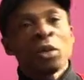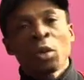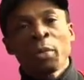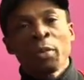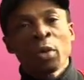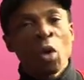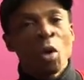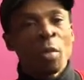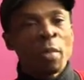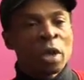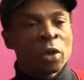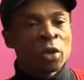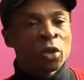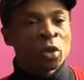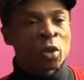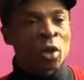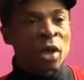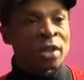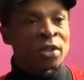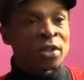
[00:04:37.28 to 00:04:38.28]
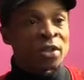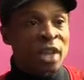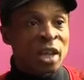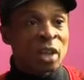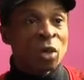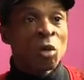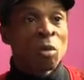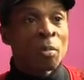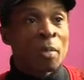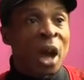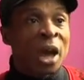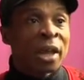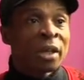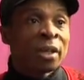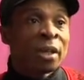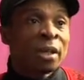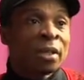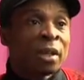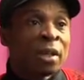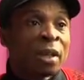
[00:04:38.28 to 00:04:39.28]
to be almost sort of like
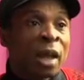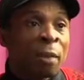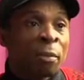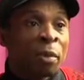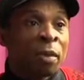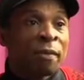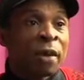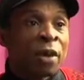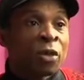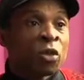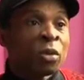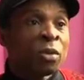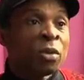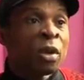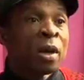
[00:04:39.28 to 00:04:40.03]
single-minded in that profession.